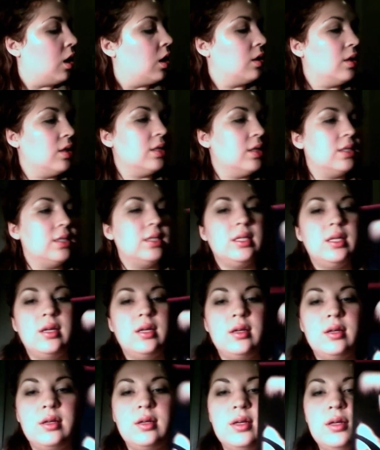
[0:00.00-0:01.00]
This
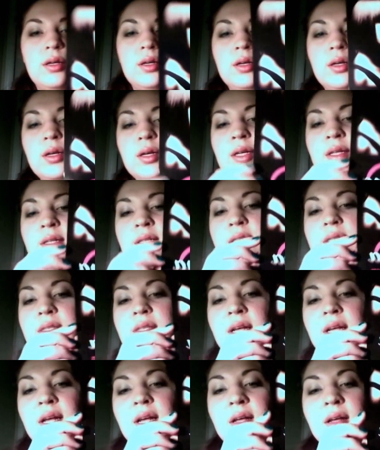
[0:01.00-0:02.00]
is
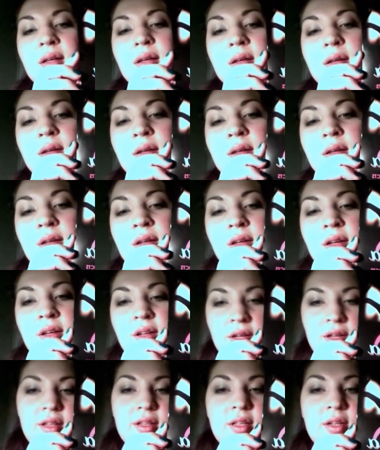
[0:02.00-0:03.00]
the
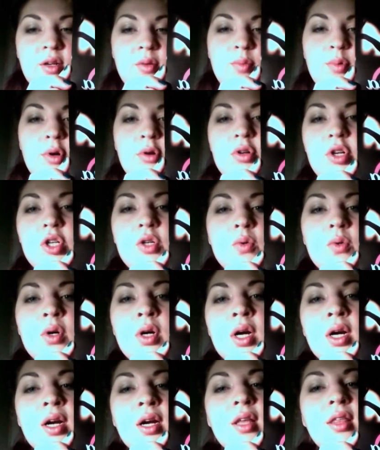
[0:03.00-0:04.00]
little
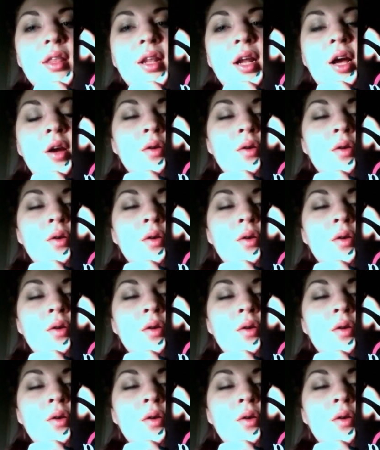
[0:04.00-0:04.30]
brochure that I